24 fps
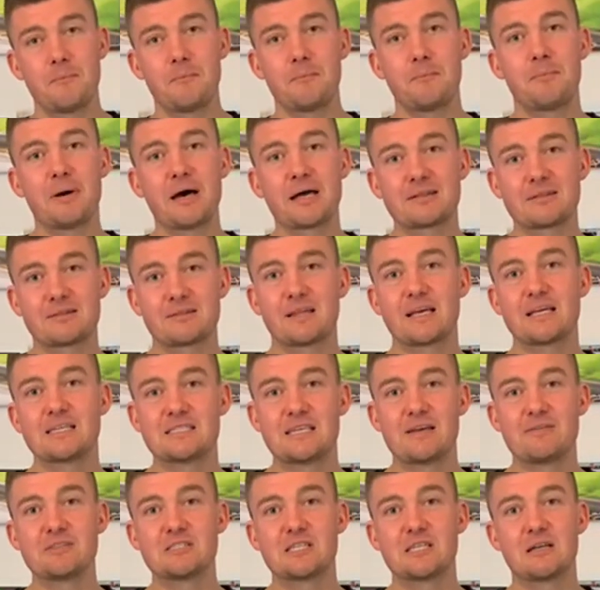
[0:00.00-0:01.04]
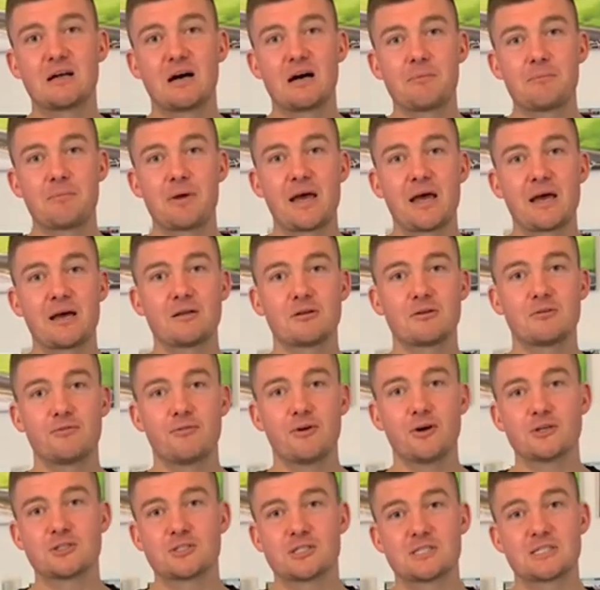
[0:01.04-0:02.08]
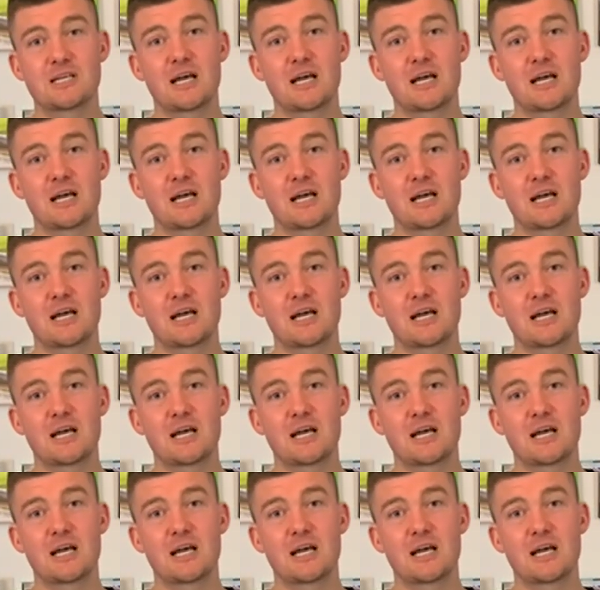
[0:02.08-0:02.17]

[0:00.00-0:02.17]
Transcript: but they're £79 versus